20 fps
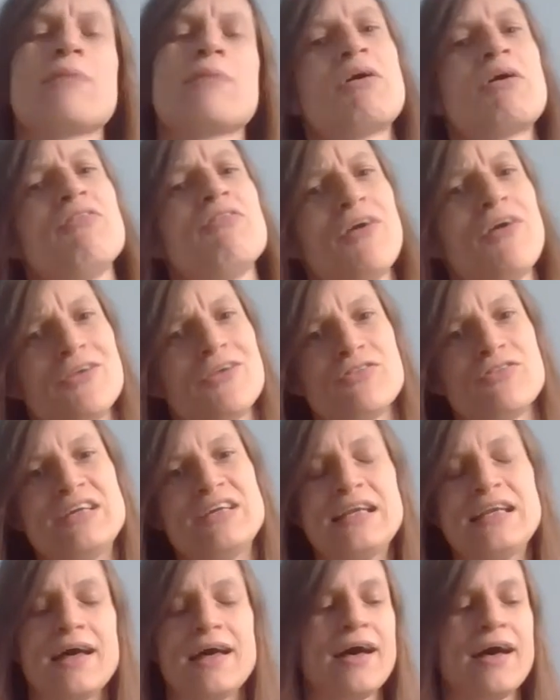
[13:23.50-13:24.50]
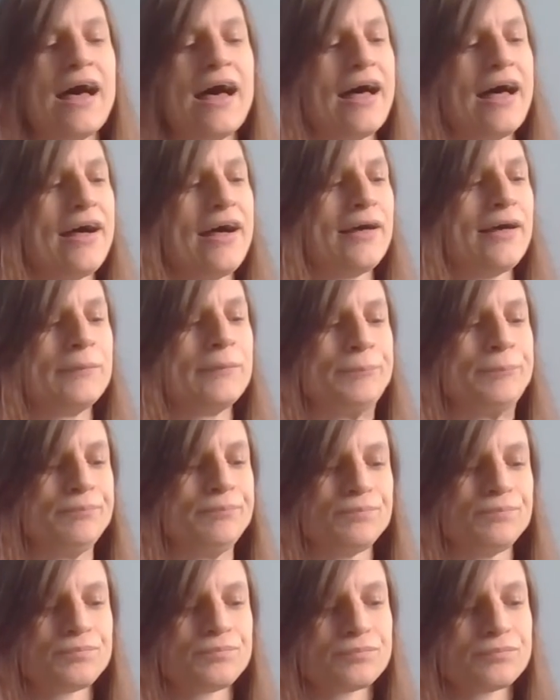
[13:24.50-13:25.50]
like my first reader.
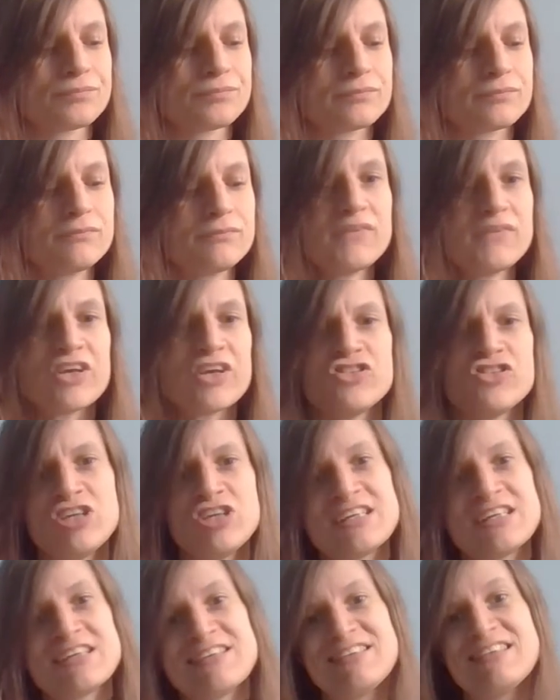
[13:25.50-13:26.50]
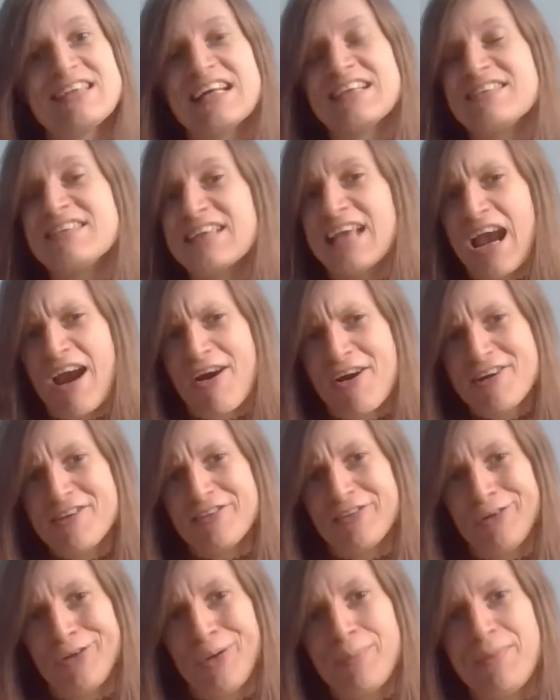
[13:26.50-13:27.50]
Um, she understands the
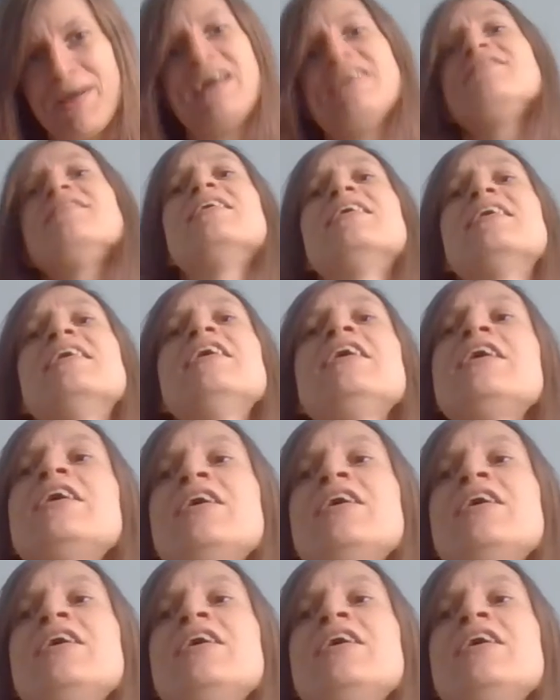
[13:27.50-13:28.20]
characters a lot better,